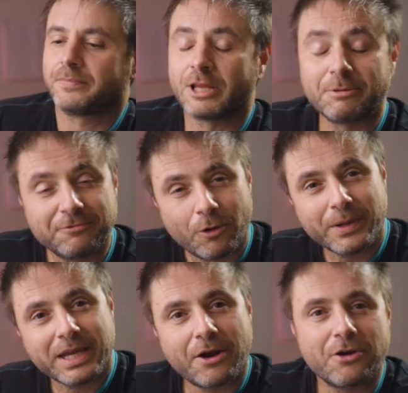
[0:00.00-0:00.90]
Now before
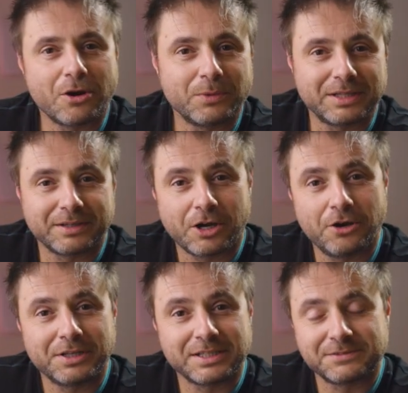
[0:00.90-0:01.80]
we carry on with the
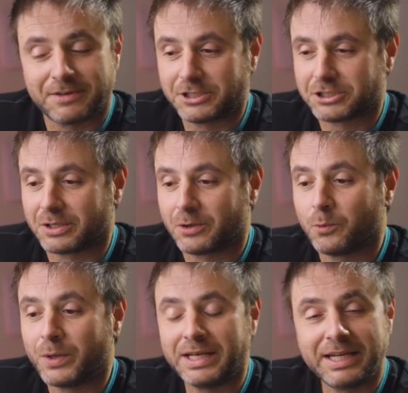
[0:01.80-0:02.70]
code in this function,
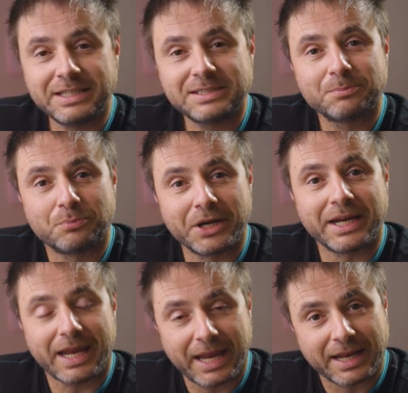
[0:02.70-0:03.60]
we need to
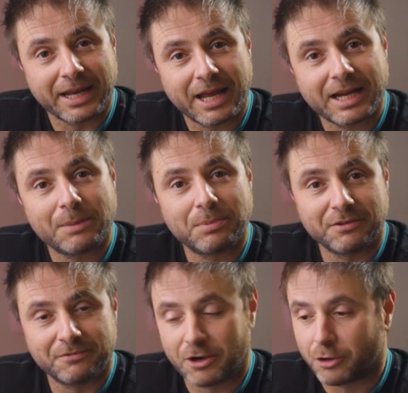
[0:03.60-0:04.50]
bring in a couple
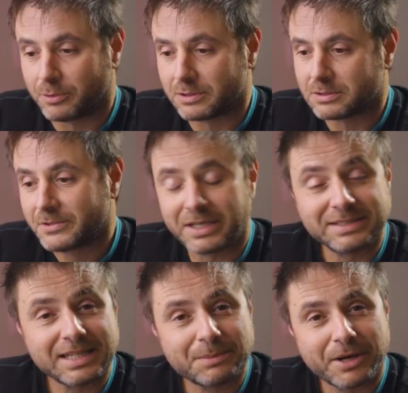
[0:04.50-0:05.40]
of variables. So
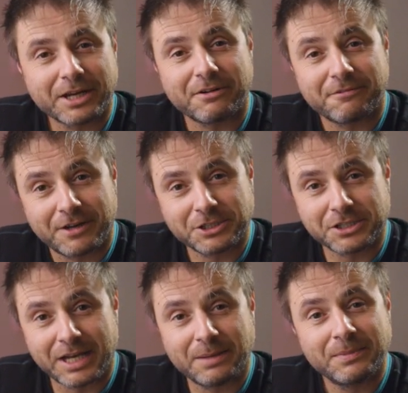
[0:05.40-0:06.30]
inside the bracket of our
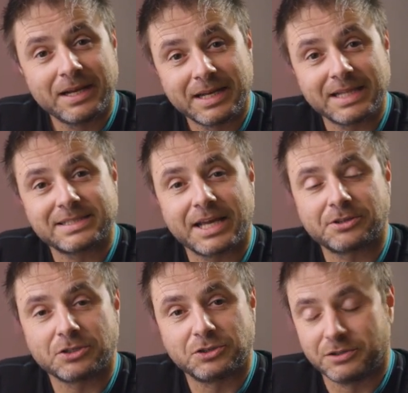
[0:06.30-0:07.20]
function name, let's get
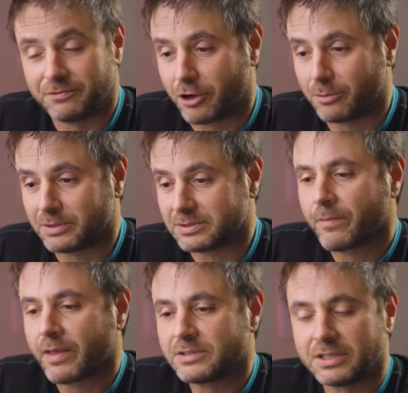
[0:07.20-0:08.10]
those two variables.
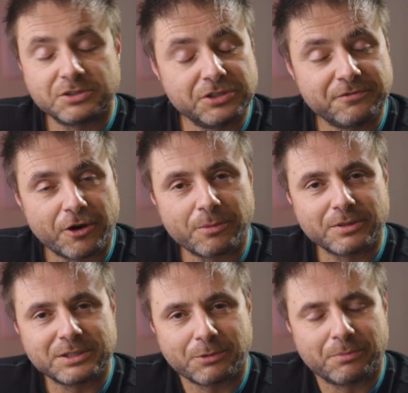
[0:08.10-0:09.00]
So the two
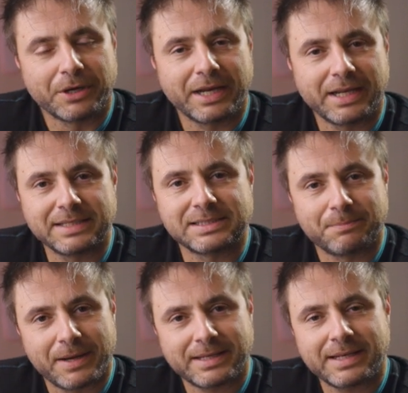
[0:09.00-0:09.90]
variables that we're bringing in is the
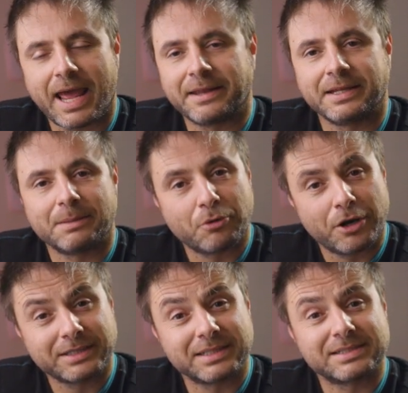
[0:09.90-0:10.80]
button and then the
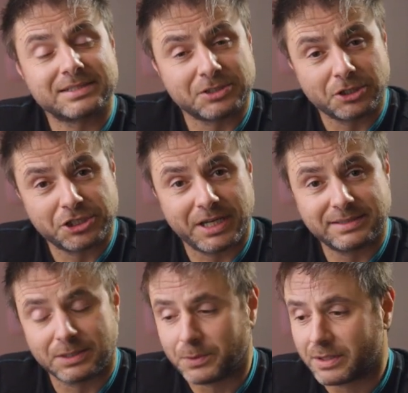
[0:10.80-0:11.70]
product that it's
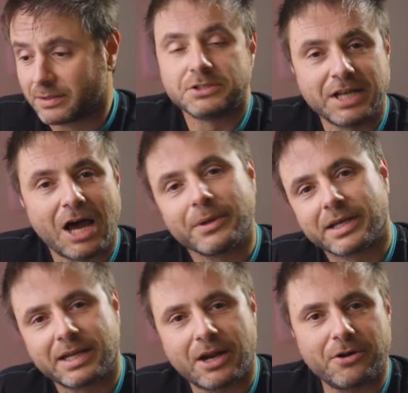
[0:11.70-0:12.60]
associated with. So now we
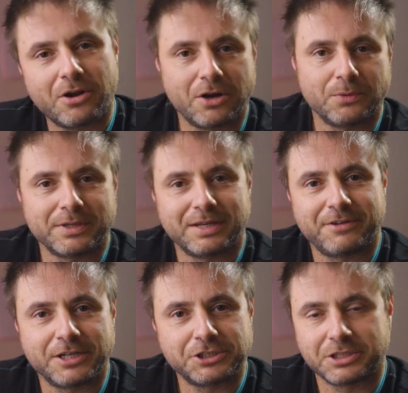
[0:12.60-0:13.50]
can carry on with our
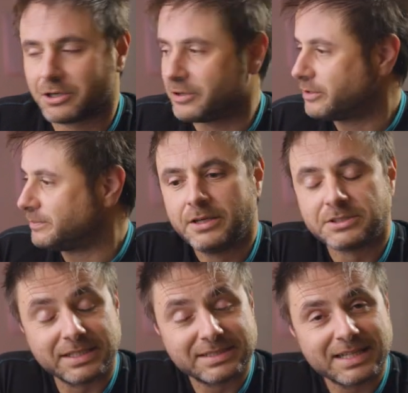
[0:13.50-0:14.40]
function code.
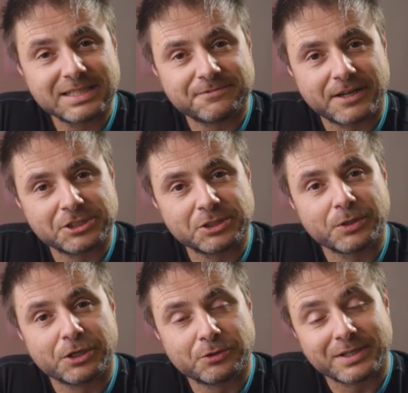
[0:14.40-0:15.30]
So inside this function,
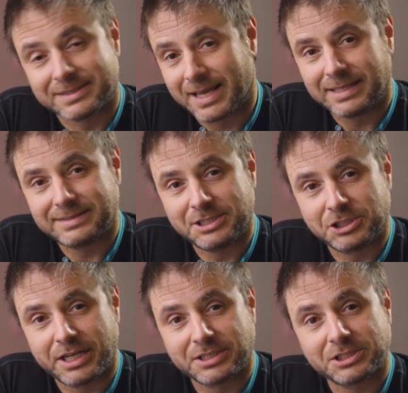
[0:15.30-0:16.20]
we're going to do a sanity
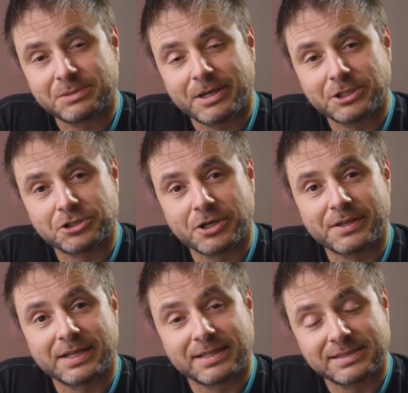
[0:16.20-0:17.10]
check just to make sure
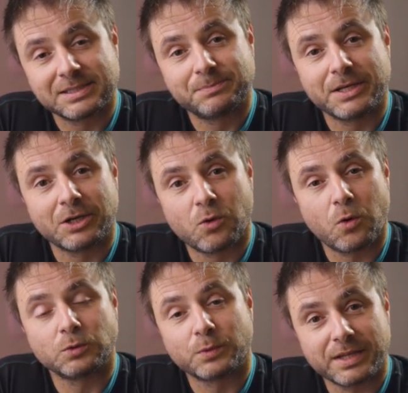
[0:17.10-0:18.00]
that this is being
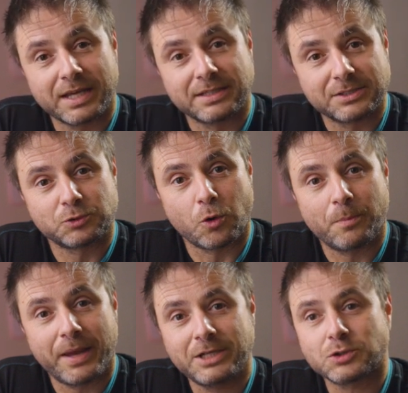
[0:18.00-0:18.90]
called within the store
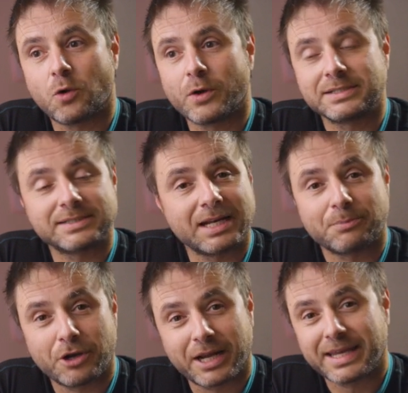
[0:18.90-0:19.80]
page or inside a
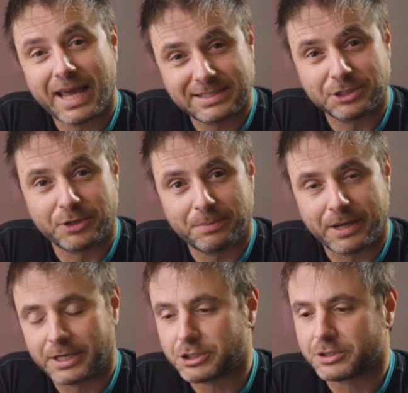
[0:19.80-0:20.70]
product category
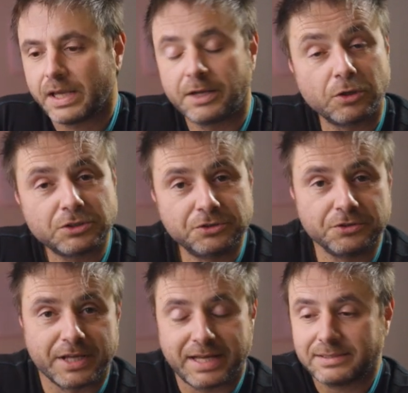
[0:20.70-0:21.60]
page. In order to
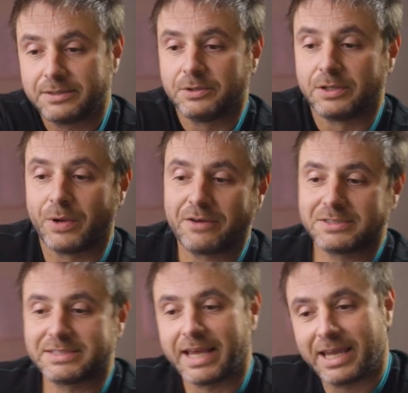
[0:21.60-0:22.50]
do that, then we have to
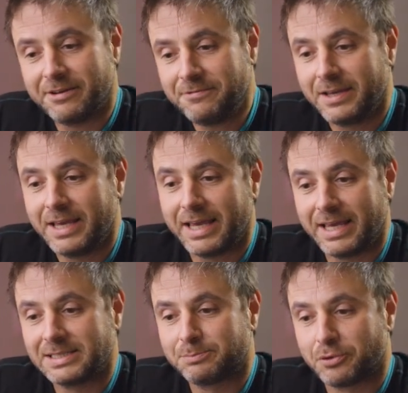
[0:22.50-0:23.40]
say if
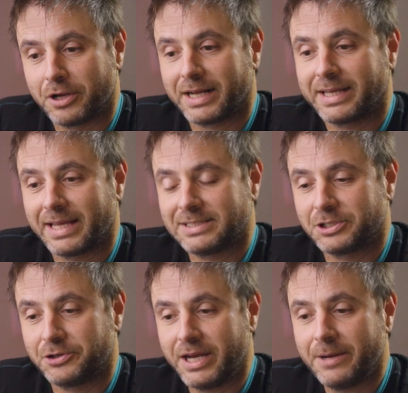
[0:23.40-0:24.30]
is product
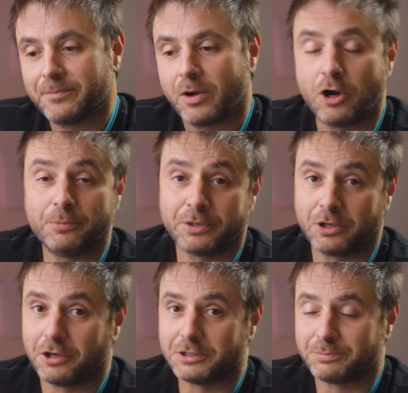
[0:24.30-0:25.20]
category, open
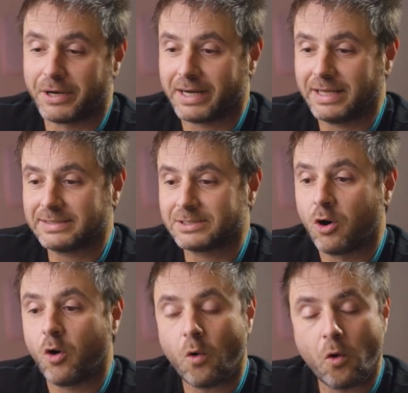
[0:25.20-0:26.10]
close brackets,
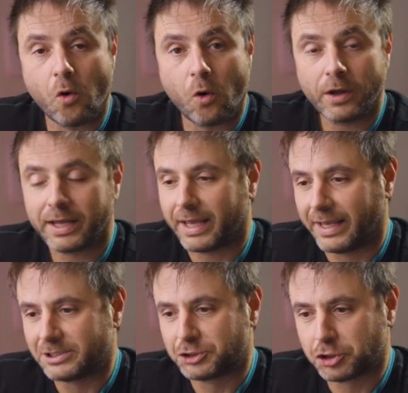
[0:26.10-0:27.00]
or
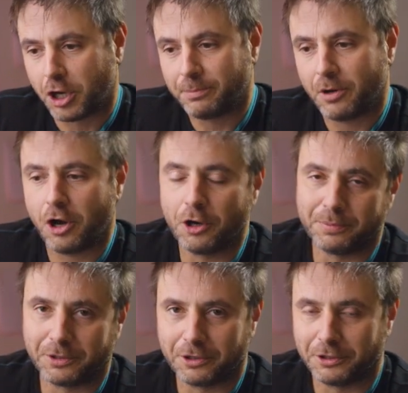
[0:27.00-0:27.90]
is shop,
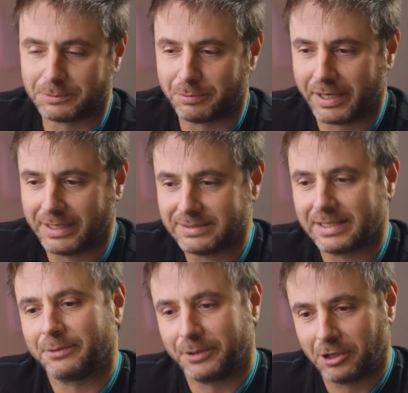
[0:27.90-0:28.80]
open close brackets,
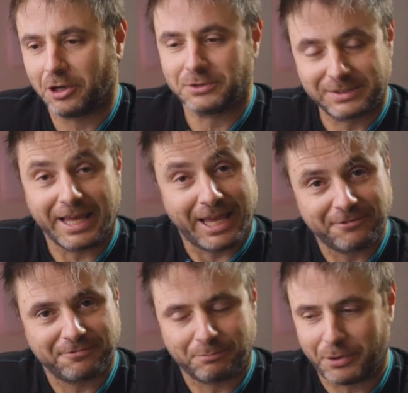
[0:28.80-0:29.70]
and then we close the
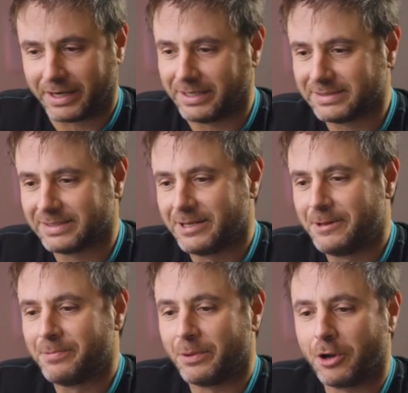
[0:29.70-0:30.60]
if bracket.
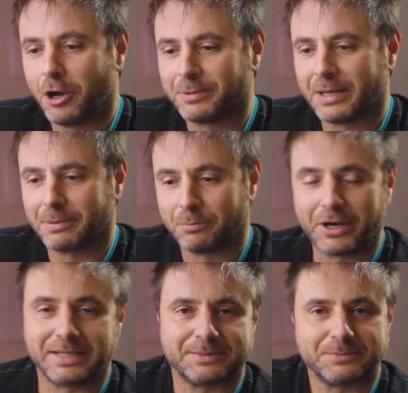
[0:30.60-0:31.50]
Let we open up a
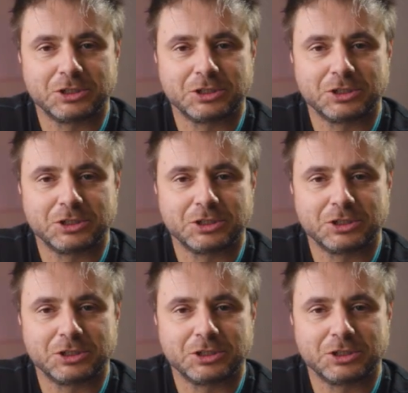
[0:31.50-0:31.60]
brace.